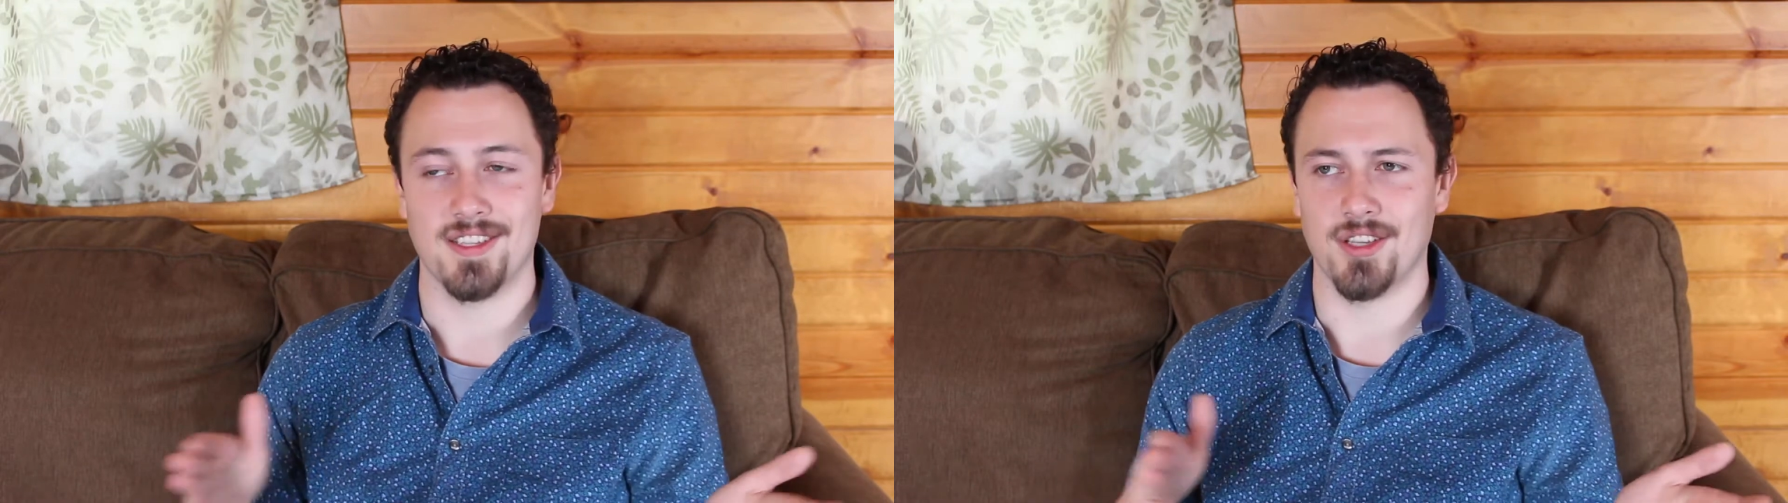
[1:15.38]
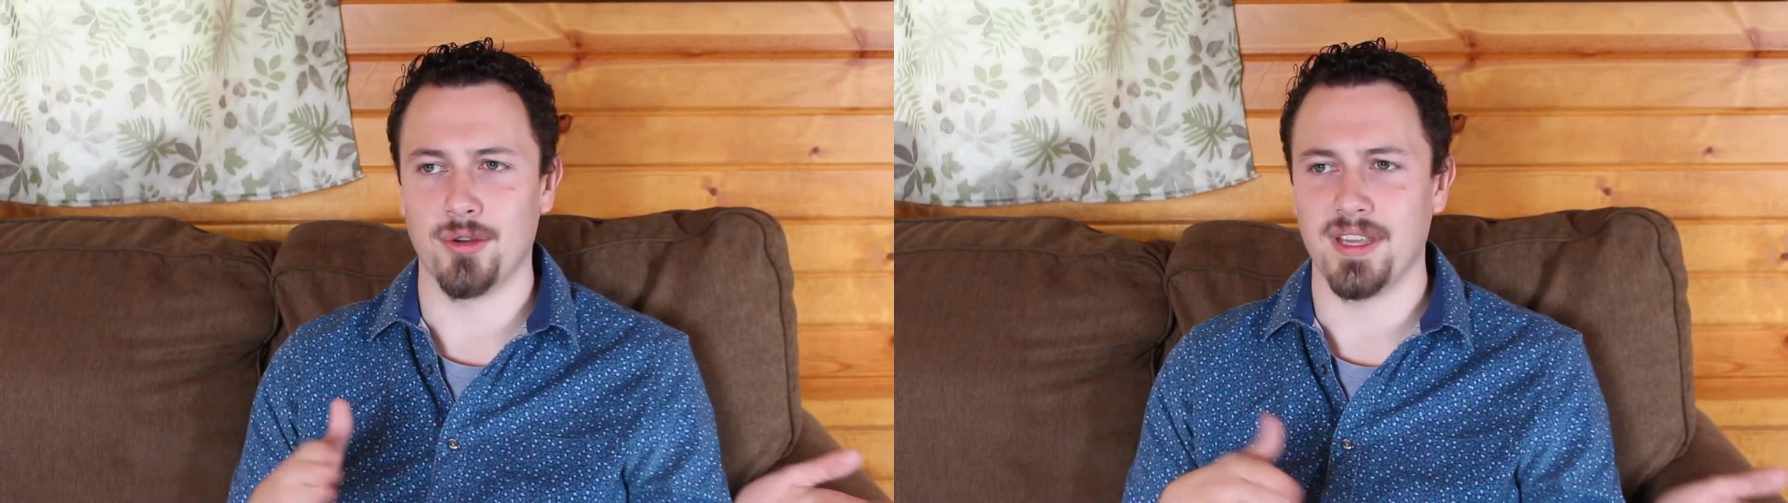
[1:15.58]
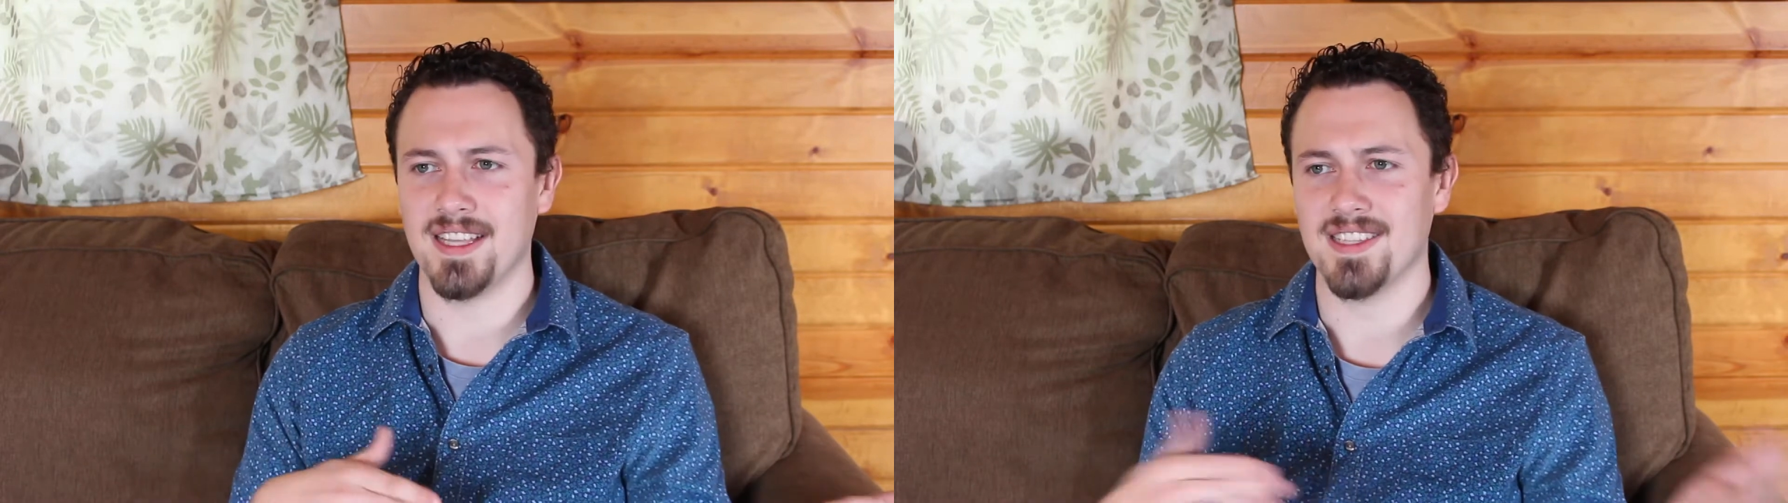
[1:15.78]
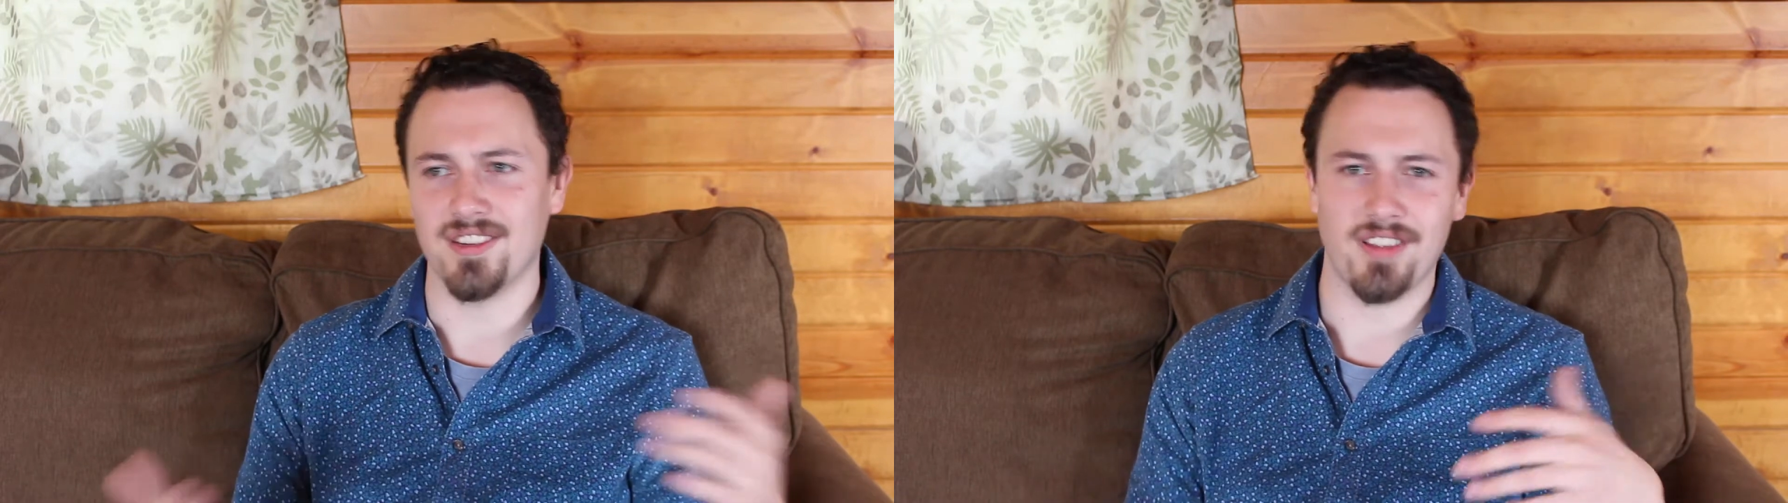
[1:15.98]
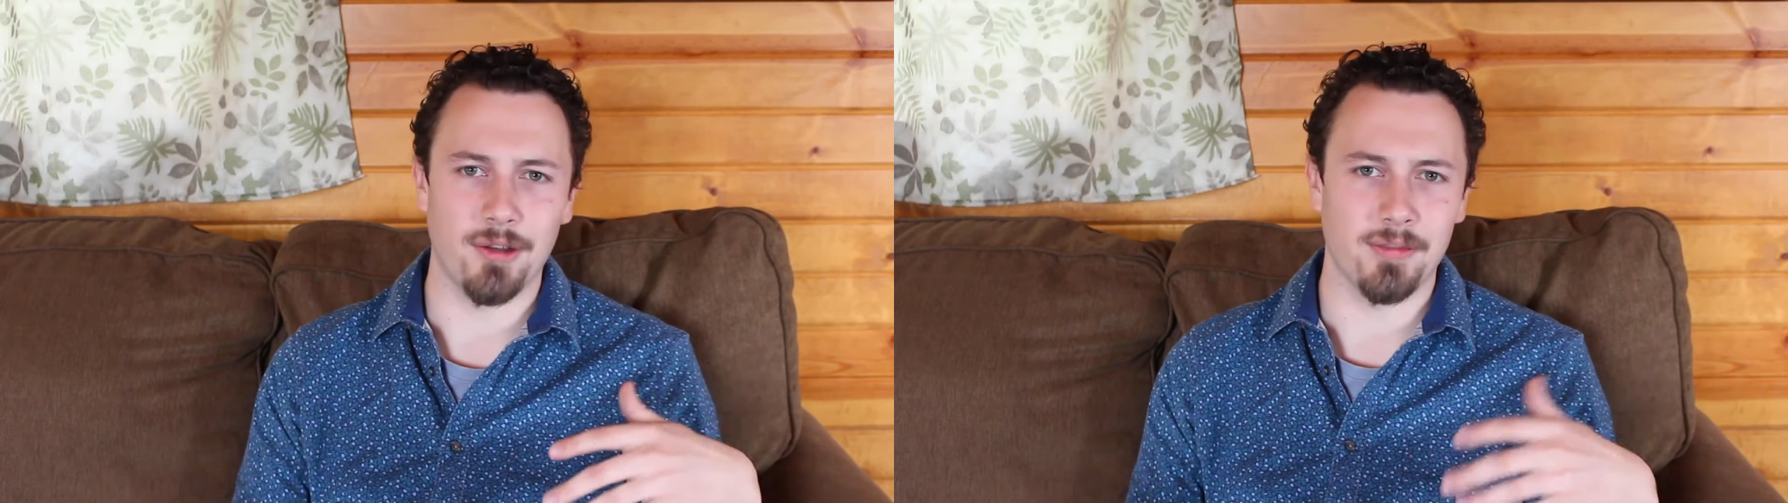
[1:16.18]
So he gets in
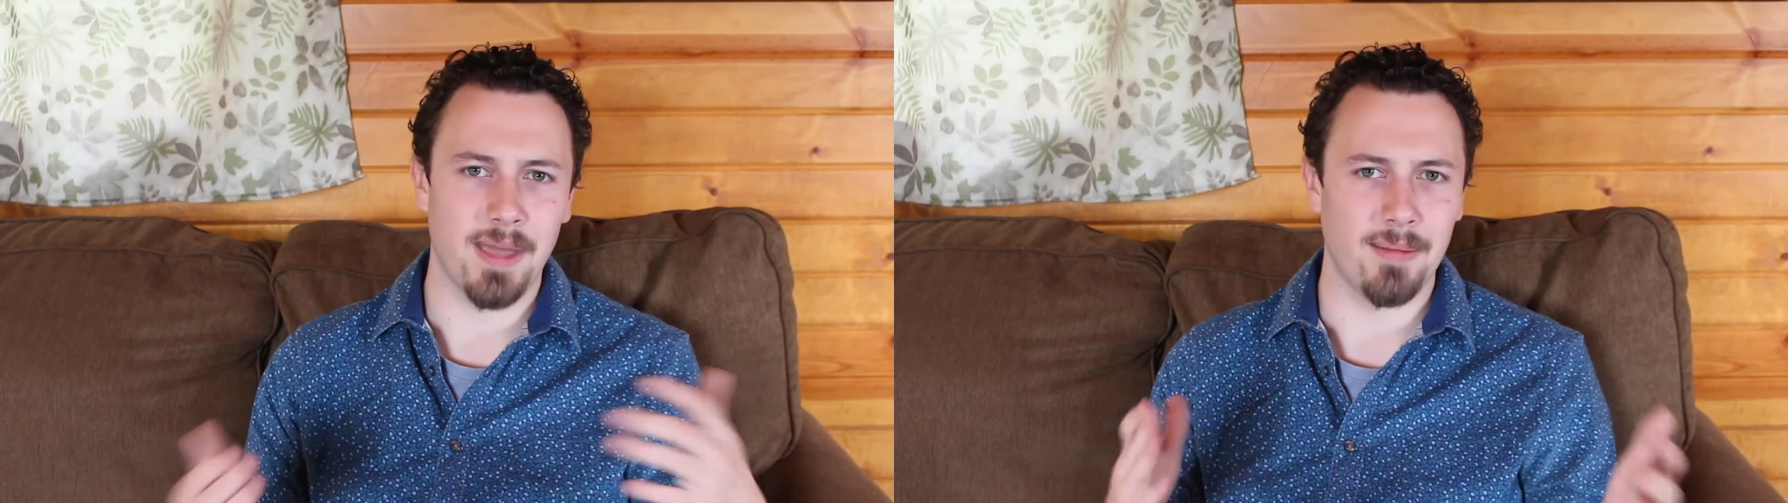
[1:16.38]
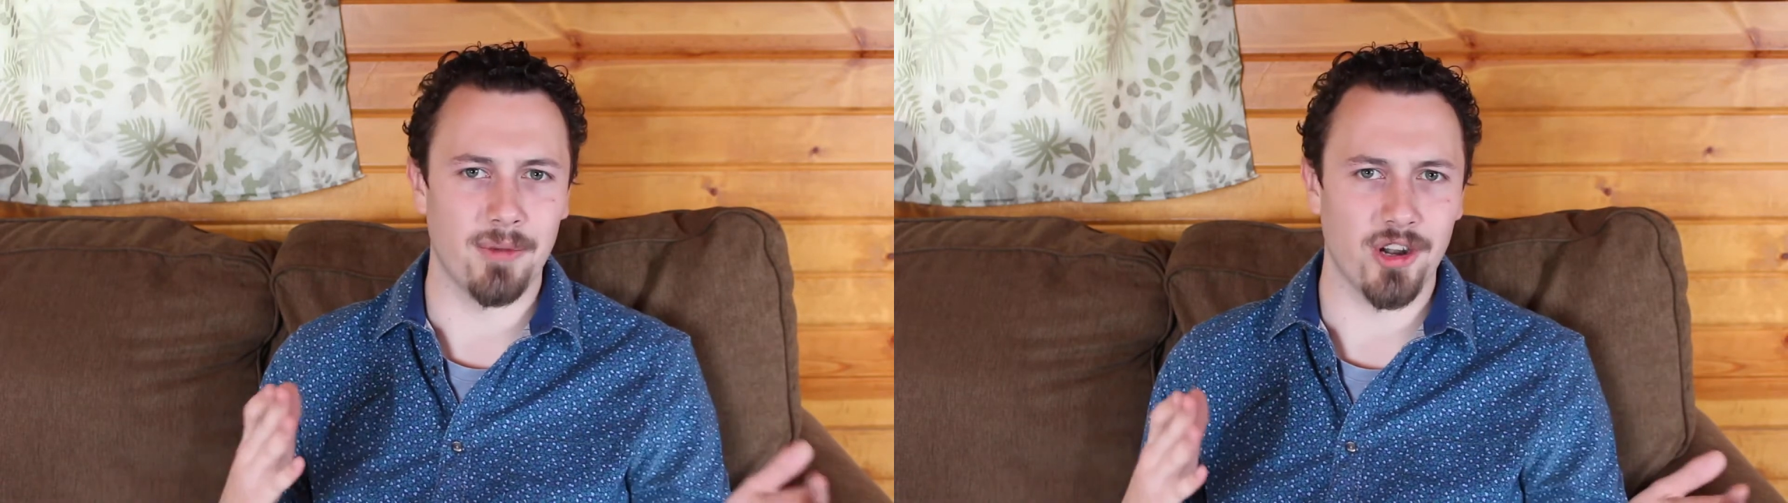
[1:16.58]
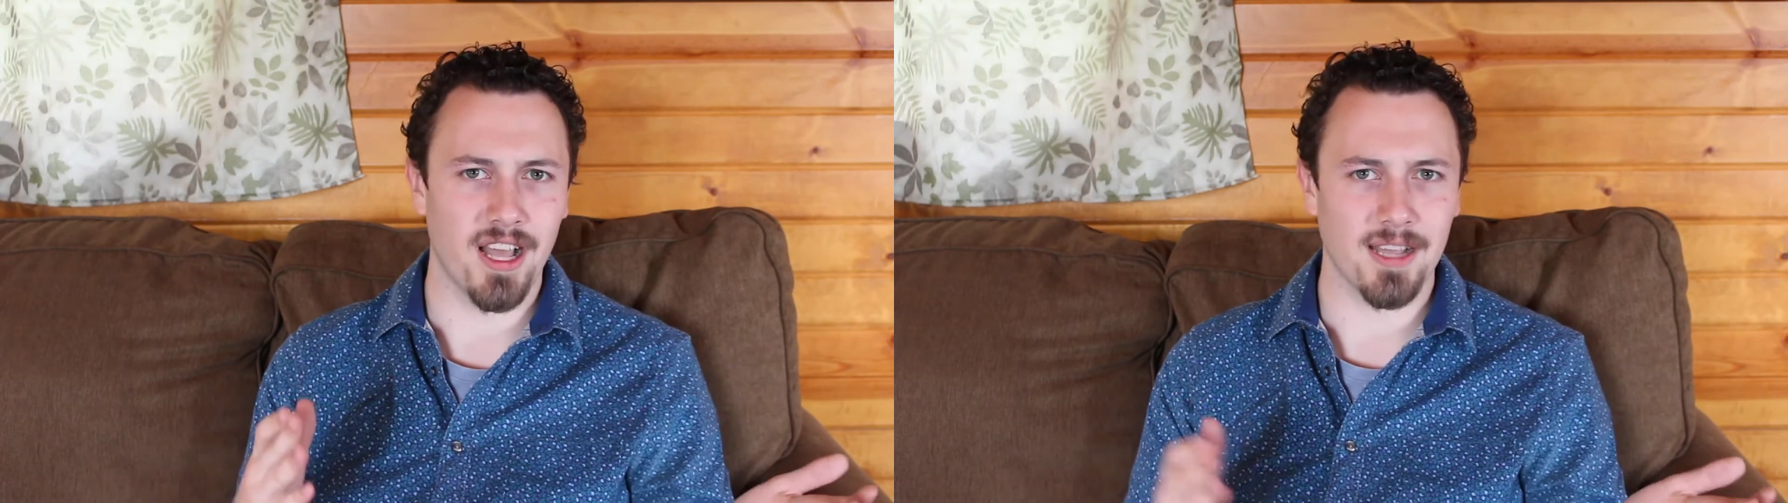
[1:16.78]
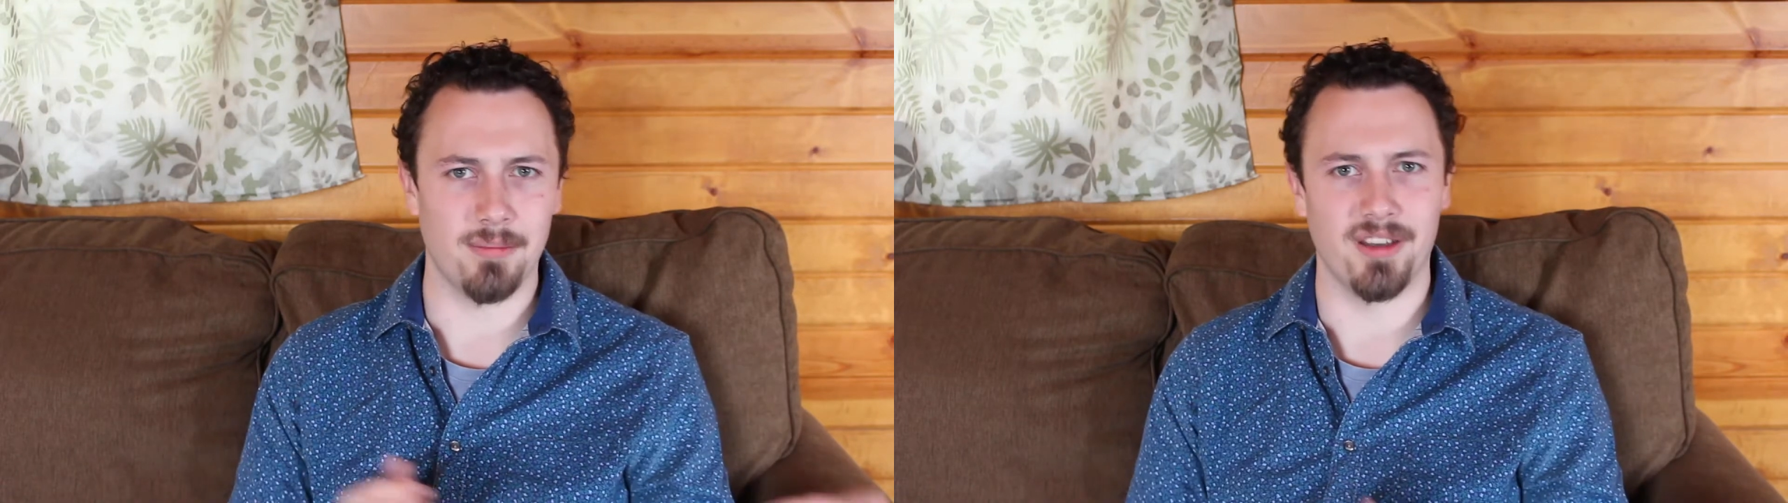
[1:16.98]
a fight with Matt Murdock,